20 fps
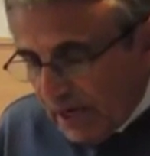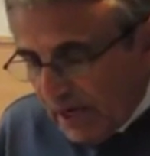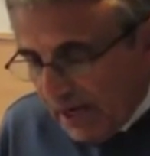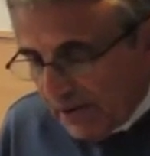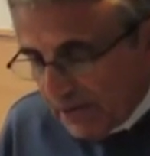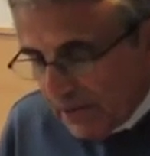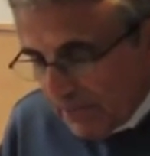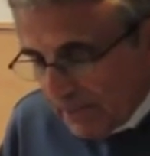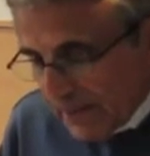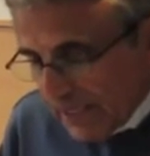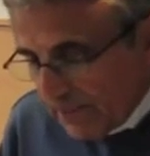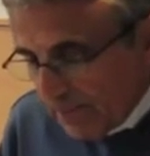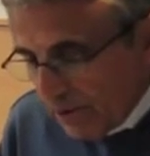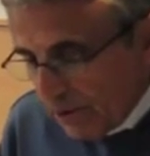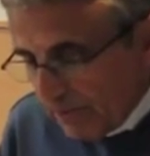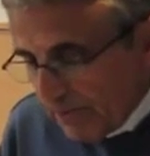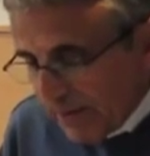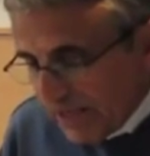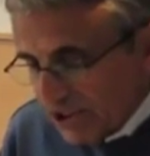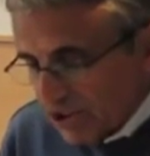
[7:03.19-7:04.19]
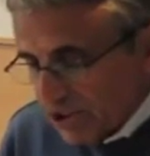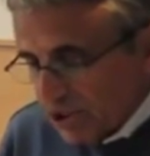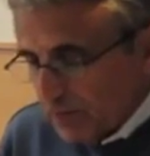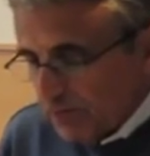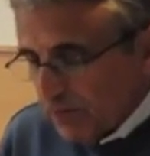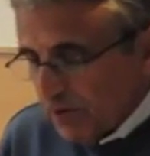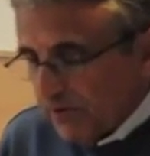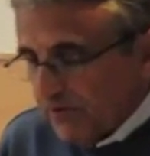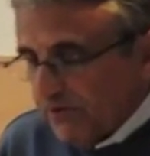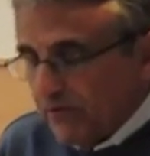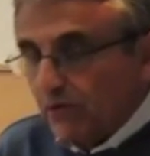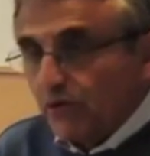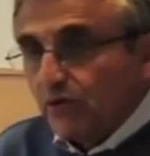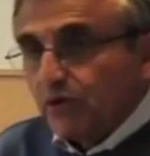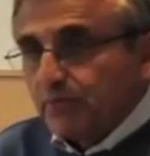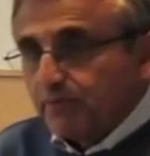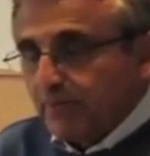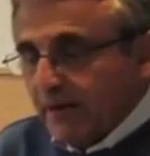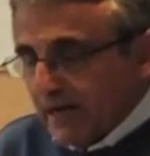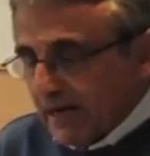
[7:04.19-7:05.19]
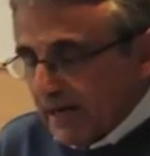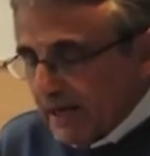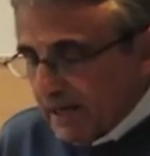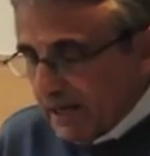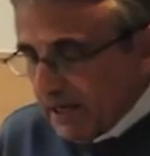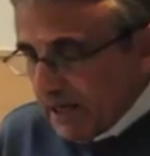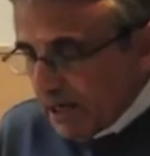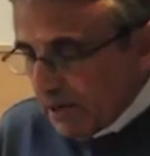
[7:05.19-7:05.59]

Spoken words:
and the minimal measures put forward by